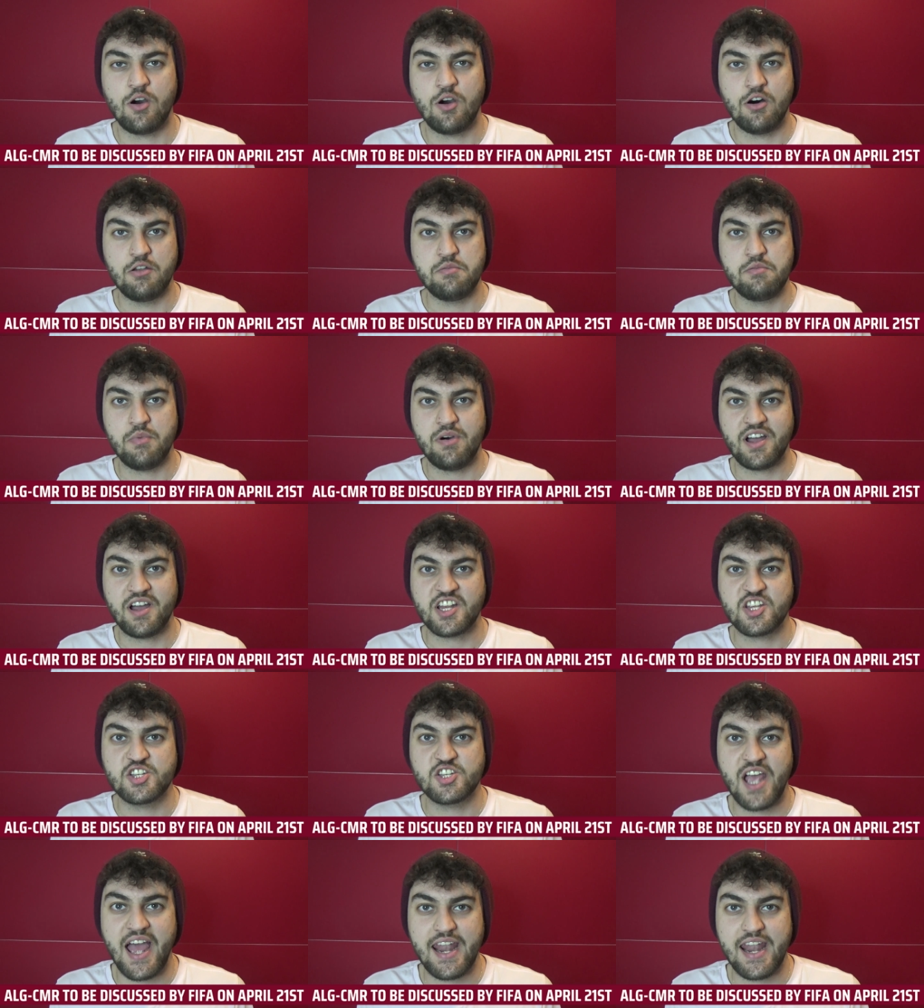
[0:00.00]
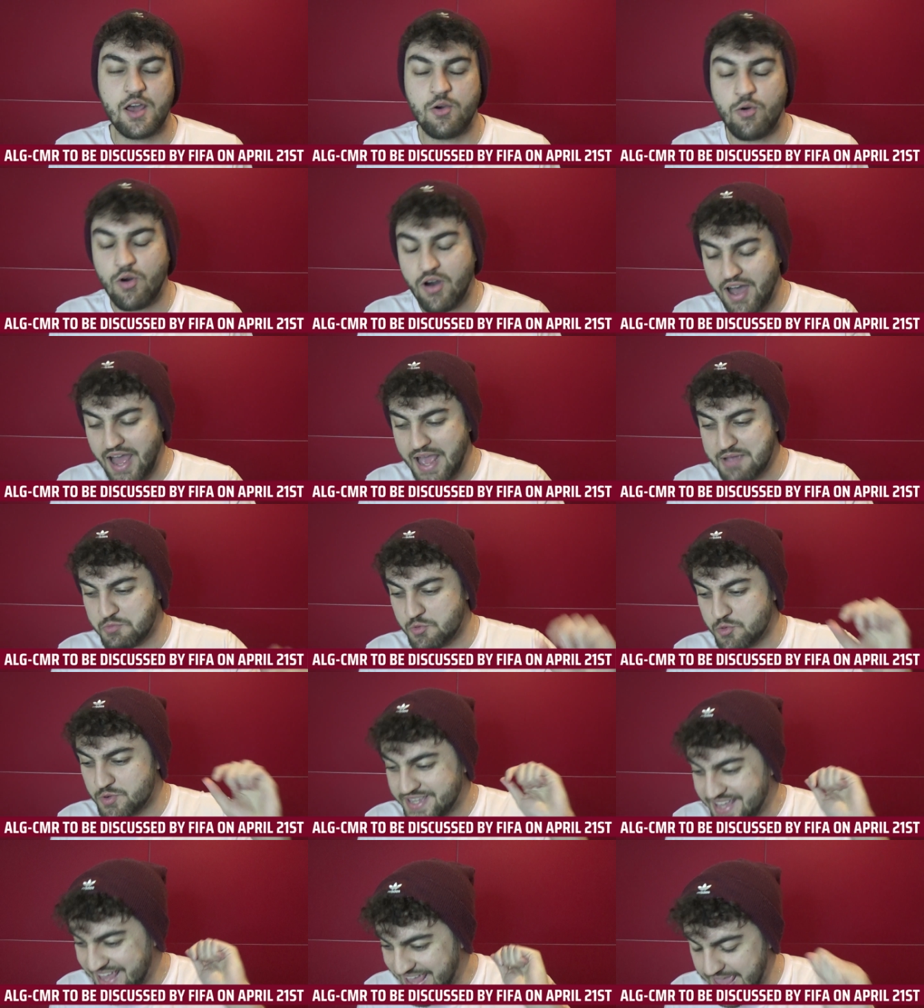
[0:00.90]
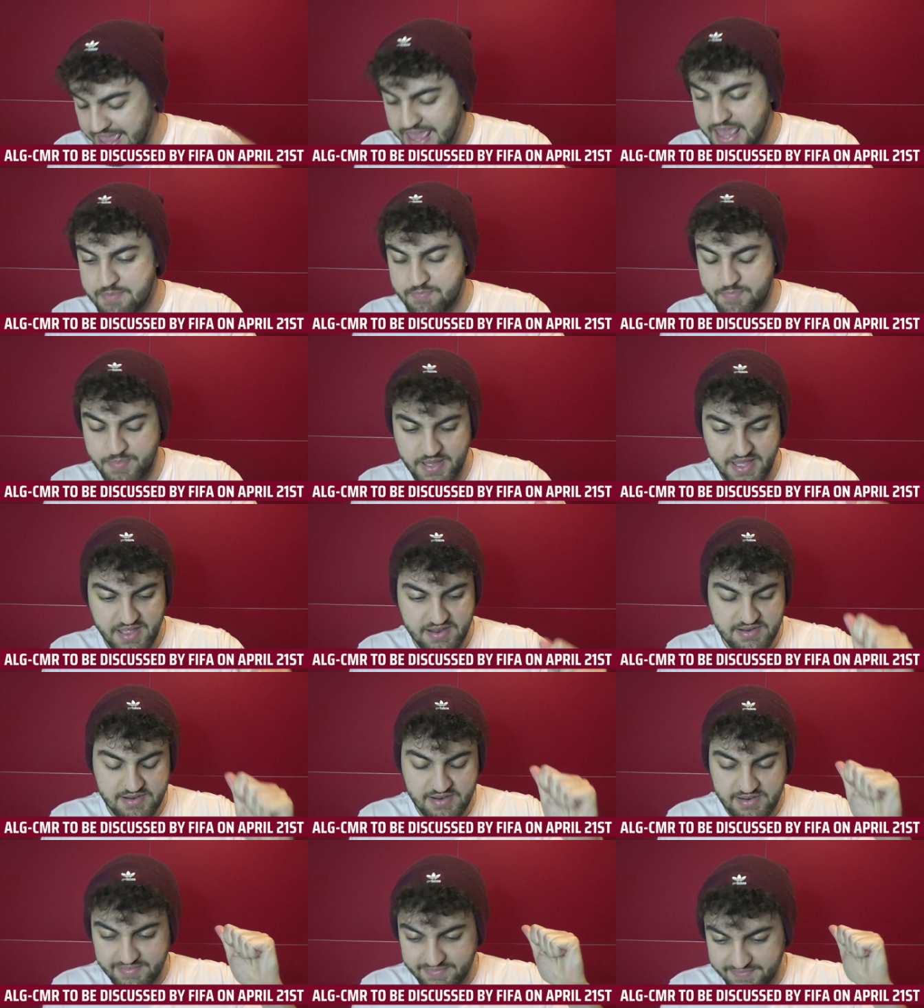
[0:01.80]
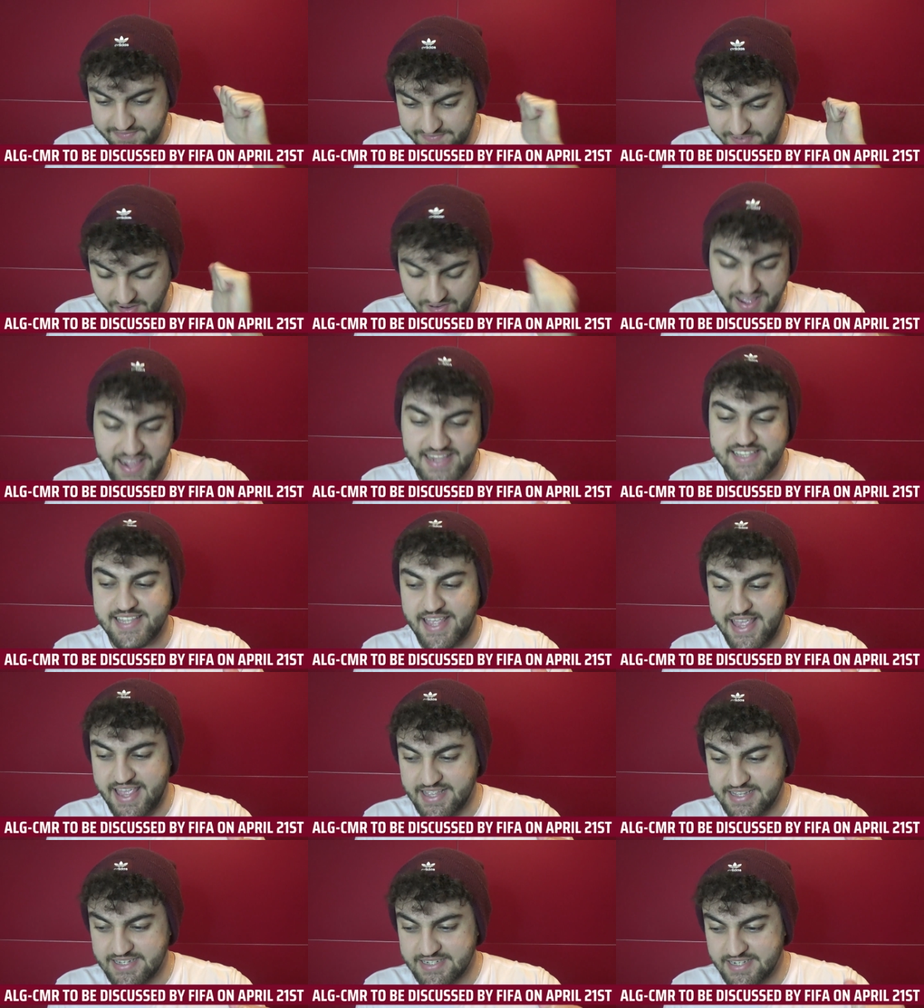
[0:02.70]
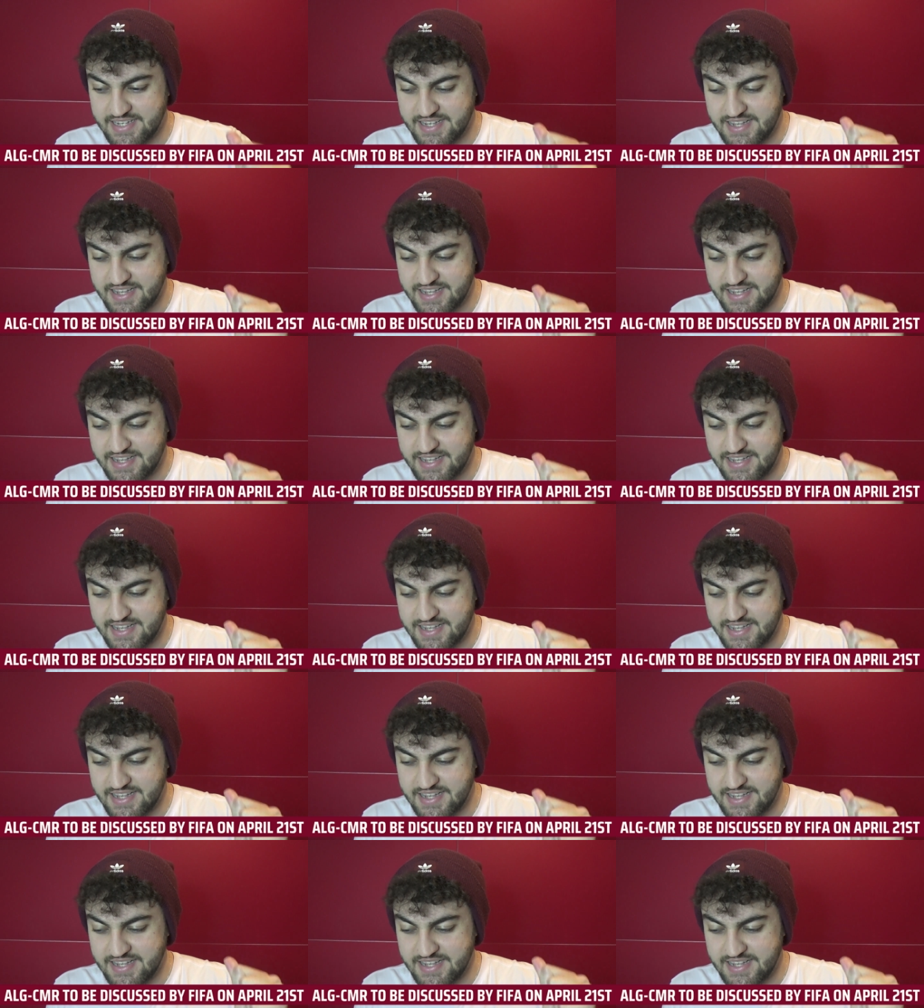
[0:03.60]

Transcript: on my channel. I will keep fighting